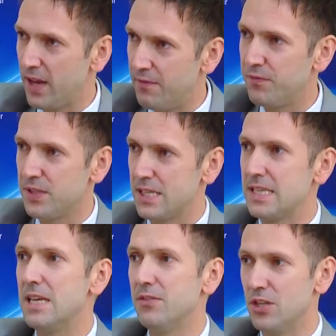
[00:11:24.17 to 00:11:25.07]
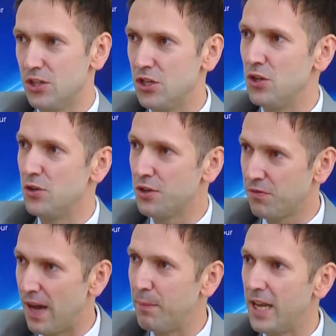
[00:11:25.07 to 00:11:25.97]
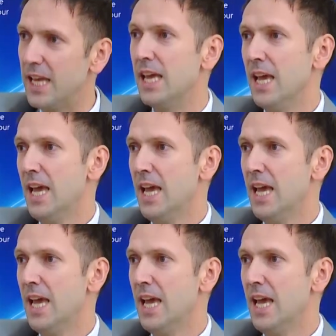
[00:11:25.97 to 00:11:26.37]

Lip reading: emphasis given to family.